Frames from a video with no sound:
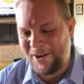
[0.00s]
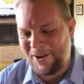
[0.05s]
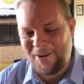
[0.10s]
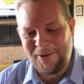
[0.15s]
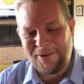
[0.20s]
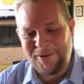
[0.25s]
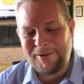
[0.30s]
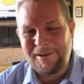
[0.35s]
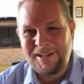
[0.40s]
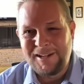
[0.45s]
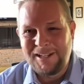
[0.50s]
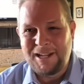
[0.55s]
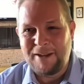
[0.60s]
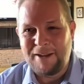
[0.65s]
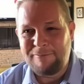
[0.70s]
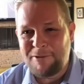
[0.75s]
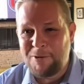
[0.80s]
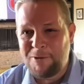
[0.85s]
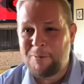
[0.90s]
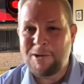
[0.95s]
No,
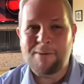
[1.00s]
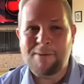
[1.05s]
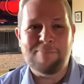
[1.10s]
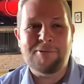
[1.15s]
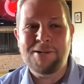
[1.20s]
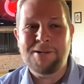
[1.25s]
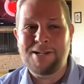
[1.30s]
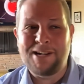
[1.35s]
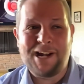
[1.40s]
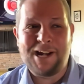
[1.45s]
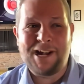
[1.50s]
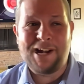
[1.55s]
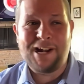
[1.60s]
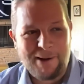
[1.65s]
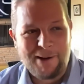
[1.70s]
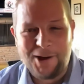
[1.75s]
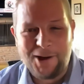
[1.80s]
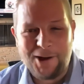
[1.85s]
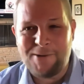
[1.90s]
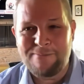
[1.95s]
if you want to print it
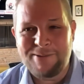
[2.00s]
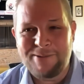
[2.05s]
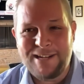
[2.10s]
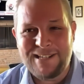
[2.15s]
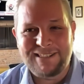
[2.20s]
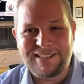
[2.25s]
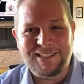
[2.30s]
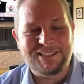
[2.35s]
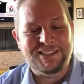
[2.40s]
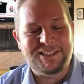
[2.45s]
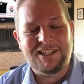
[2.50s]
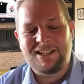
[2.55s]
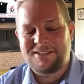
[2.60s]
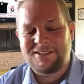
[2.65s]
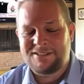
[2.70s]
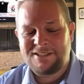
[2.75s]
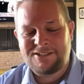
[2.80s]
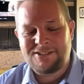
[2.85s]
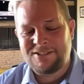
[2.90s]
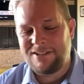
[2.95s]
out, by all means.
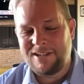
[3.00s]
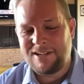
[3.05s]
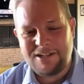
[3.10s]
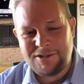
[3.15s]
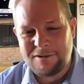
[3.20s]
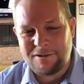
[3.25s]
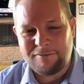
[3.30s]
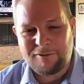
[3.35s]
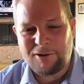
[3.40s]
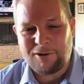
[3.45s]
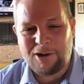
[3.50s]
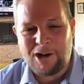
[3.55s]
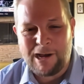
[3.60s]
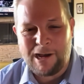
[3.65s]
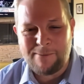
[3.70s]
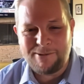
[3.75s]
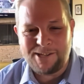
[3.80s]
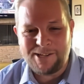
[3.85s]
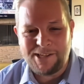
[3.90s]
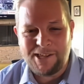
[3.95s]
It's such the nature of our
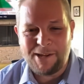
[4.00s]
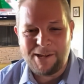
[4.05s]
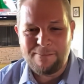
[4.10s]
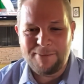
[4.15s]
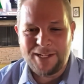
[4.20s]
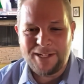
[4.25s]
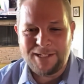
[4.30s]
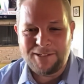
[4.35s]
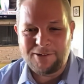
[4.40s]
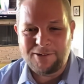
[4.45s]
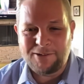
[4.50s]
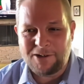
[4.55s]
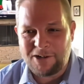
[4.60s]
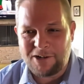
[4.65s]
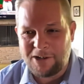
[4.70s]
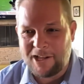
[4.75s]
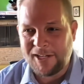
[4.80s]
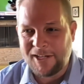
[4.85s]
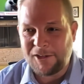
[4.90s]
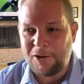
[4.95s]
hobby. They immediately
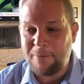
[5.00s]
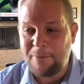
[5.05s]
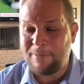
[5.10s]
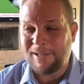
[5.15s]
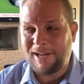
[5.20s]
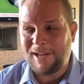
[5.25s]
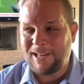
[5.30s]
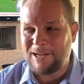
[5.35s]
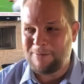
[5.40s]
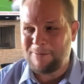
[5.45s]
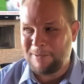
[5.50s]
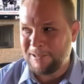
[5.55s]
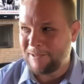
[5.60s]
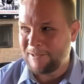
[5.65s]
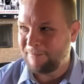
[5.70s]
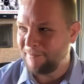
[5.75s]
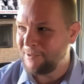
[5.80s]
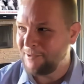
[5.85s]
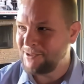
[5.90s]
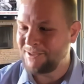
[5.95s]
are like, "Oh my God, I
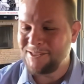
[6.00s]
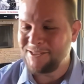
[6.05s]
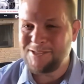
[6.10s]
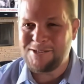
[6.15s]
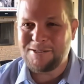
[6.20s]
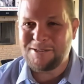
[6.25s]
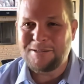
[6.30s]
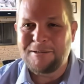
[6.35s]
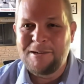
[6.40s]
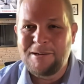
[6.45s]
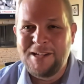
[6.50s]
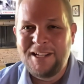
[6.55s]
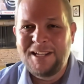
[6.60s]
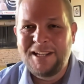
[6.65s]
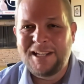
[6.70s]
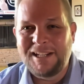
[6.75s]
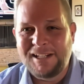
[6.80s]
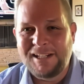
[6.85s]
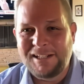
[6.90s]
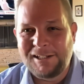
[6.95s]
want the first issue,"
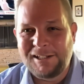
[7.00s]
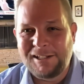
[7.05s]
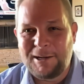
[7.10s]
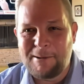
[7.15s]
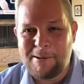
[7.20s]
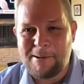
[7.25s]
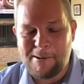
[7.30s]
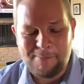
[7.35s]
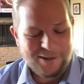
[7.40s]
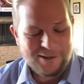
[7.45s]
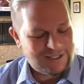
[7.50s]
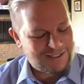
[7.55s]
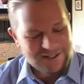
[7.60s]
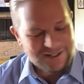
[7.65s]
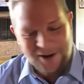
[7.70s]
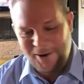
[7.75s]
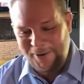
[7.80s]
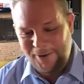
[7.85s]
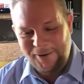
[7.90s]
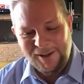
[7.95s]
and I'm
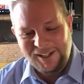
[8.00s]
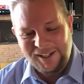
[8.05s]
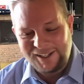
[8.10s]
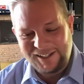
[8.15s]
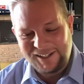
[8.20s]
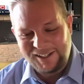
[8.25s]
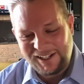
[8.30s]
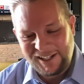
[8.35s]
like, "No,